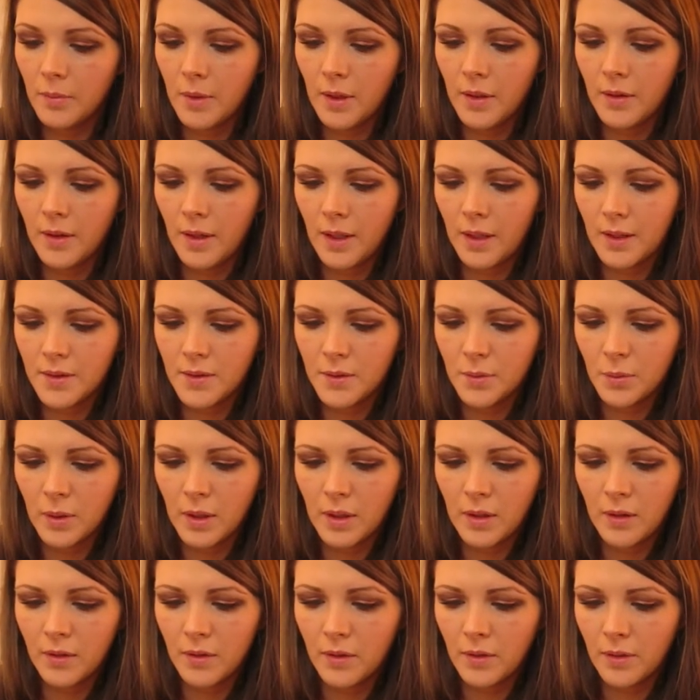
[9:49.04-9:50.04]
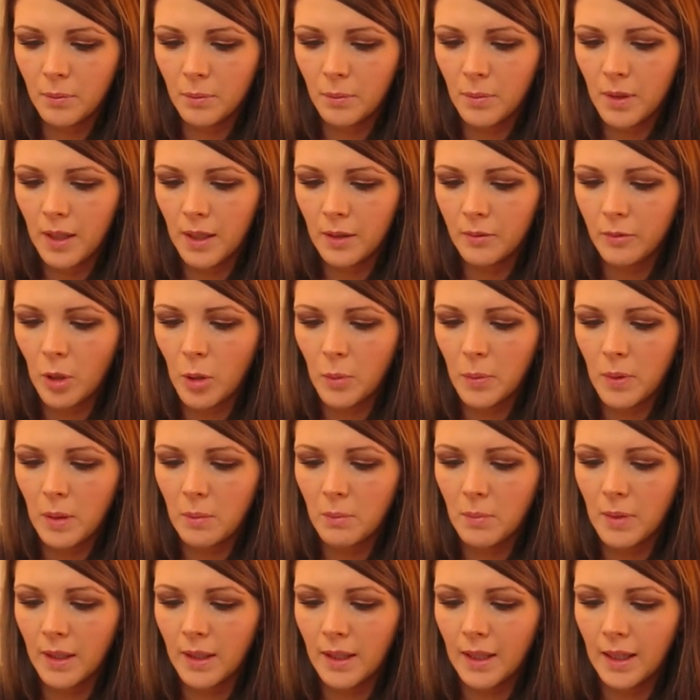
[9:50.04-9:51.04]
And that's with my Ruby &
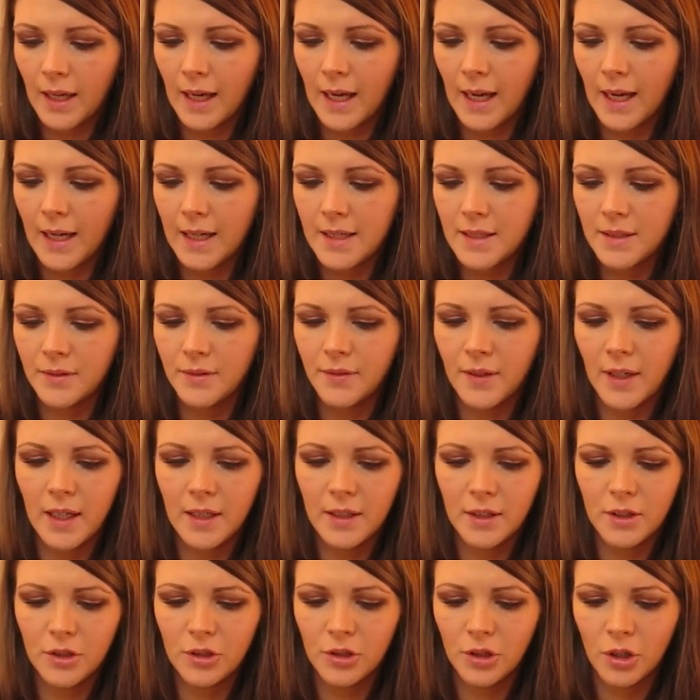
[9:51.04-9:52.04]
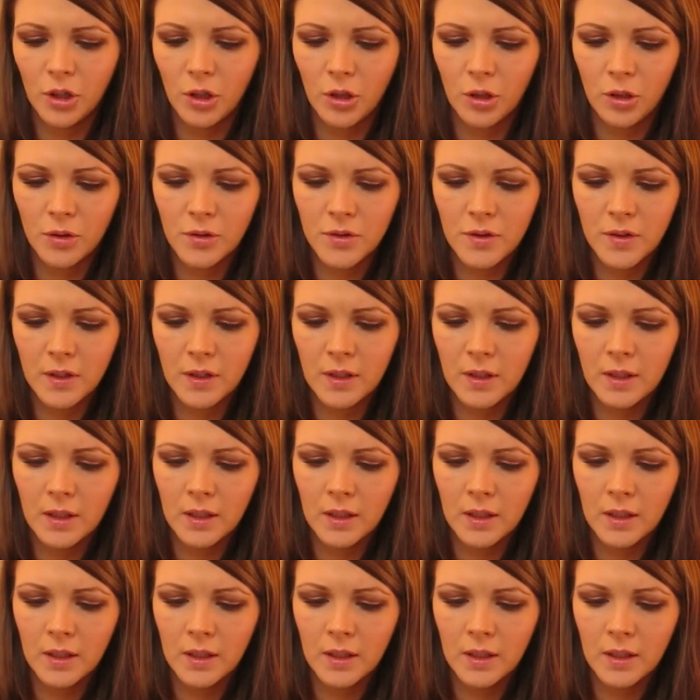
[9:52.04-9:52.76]
Millie Eye Definer Short,